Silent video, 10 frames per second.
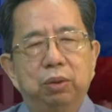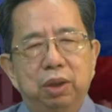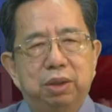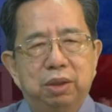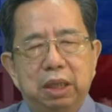to
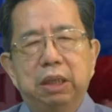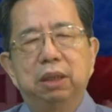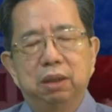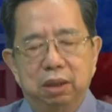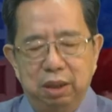this
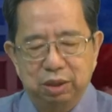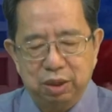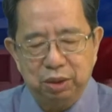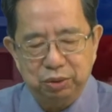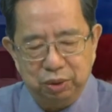
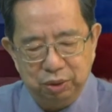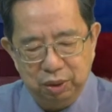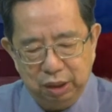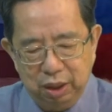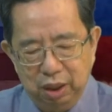
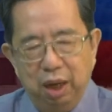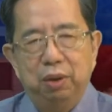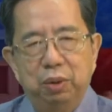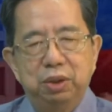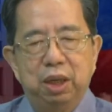discussion,
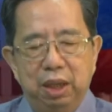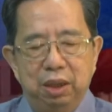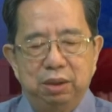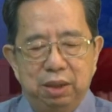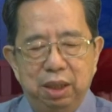was
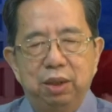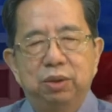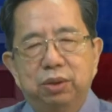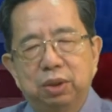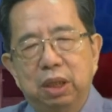a
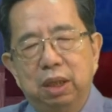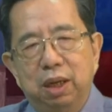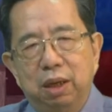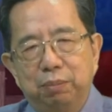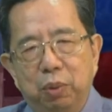serious
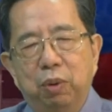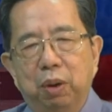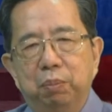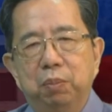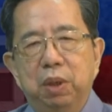
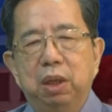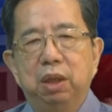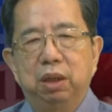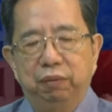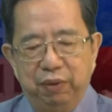poem
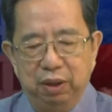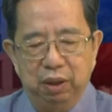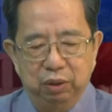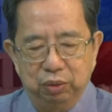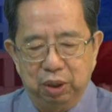
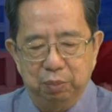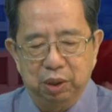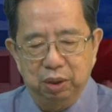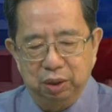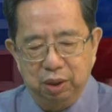referring to the
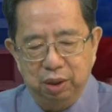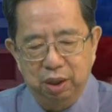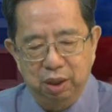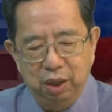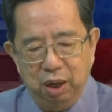
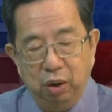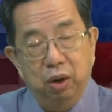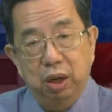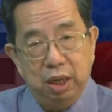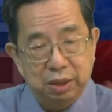murder
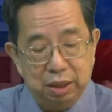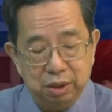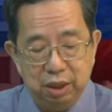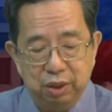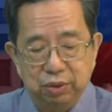or
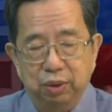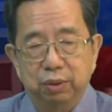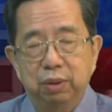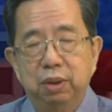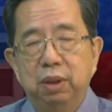
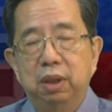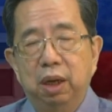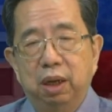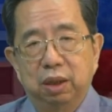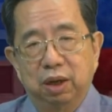assassination.
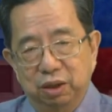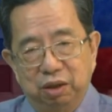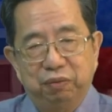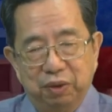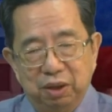There are
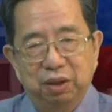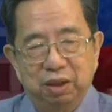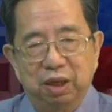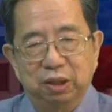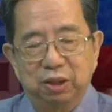
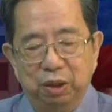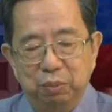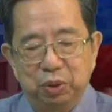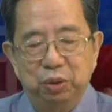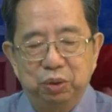different
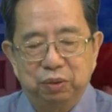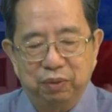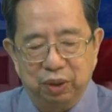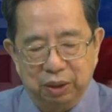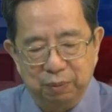terms used
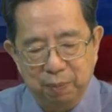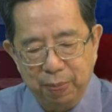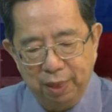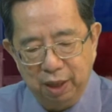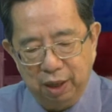for it.
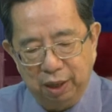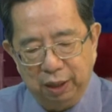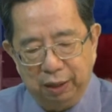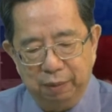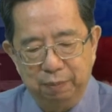
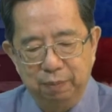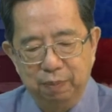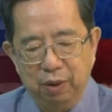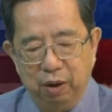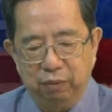
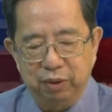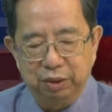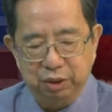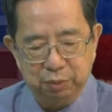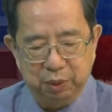Of
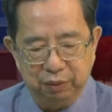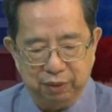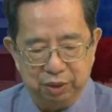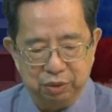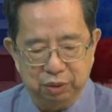Andres
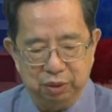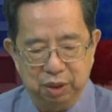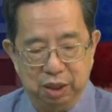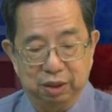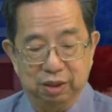Bonifacio.
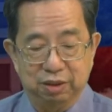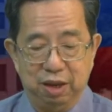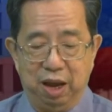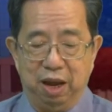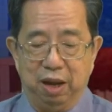
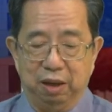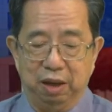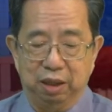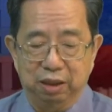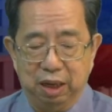
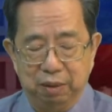And